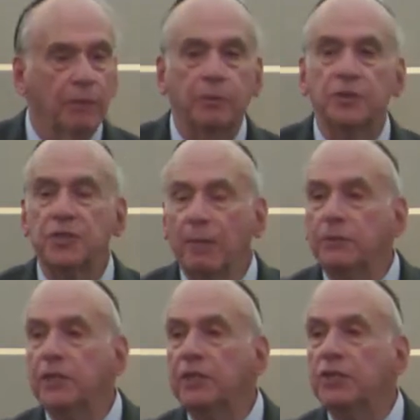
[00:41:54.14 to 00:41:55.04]

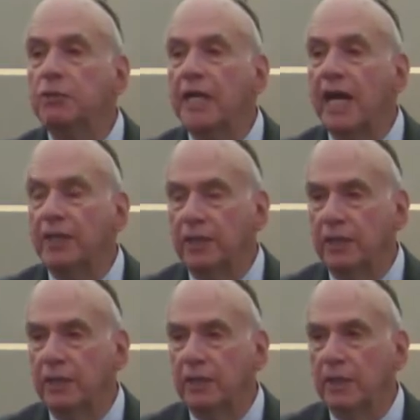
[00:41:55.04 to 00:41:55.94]
Perception is
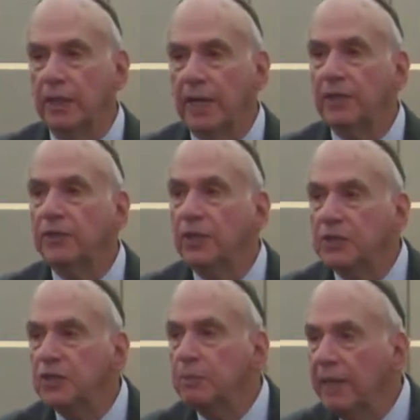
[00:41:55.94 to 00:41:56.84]
reality. It
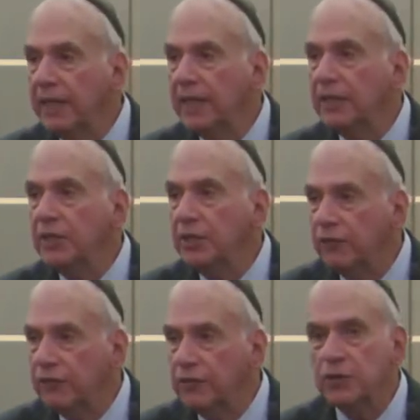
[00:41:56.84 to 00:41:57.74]
doesn't make any
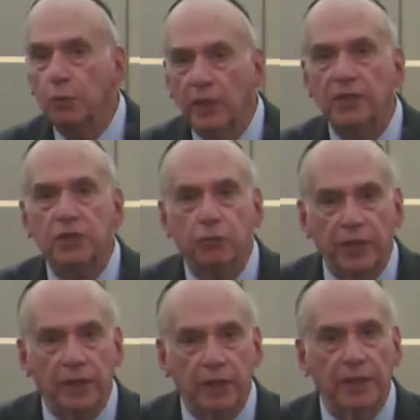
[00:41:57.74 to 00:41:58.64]
difference what is
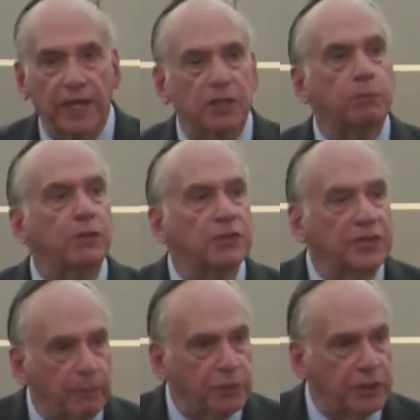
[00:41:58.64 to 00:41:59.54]
real. It's
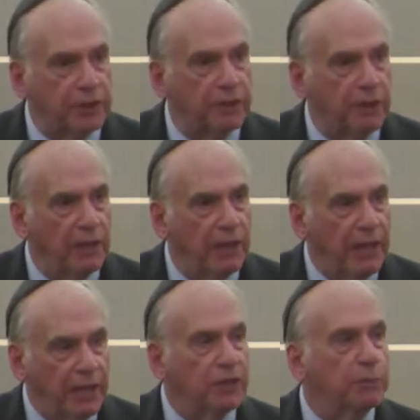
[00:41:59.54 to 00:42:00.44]
perception.
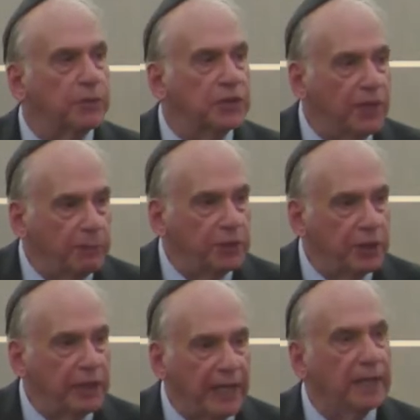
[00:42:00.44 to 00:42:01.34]
And the
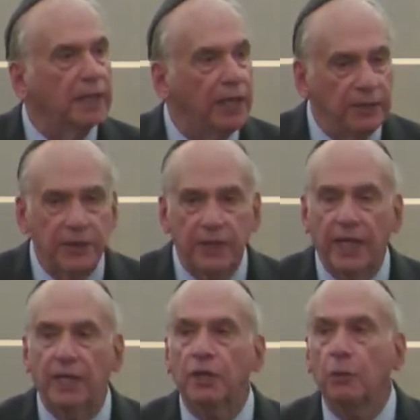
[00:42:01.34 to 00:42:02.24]
perception in London
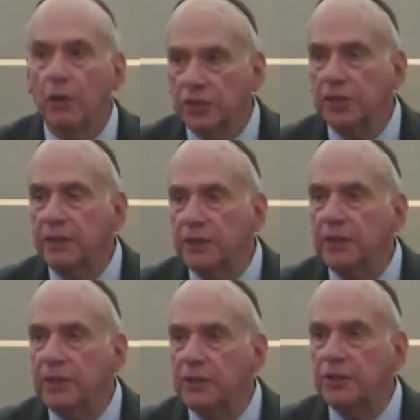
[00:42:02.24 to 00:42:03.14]
and in Washington,
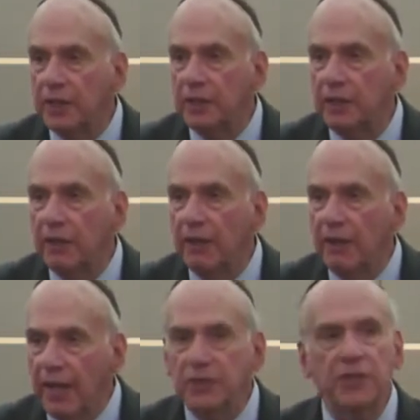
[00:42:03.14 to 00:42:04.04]
D.C.,
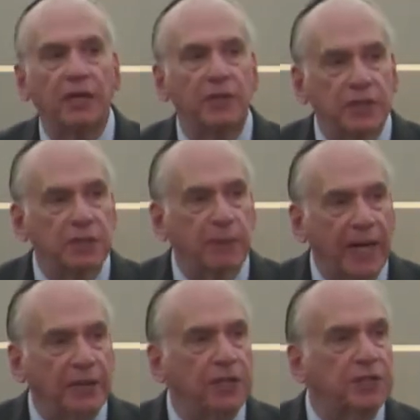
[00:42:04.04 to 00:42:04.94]
is that this
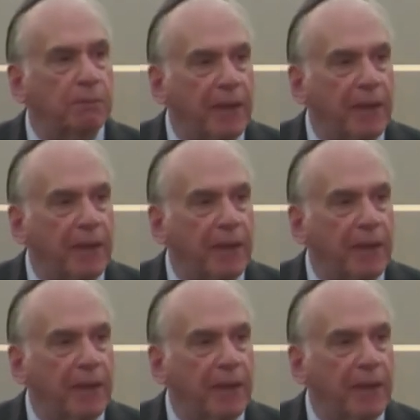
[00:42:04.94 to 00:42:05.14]
man is a